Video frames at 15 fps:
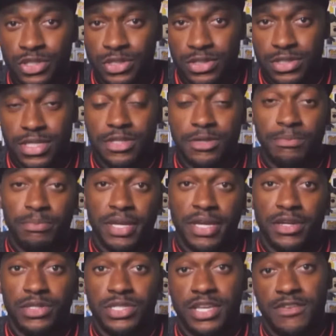that the
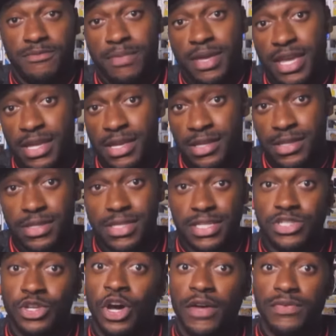Bears have made this
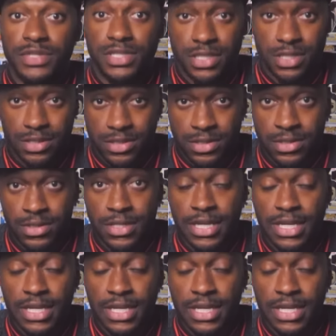offseason,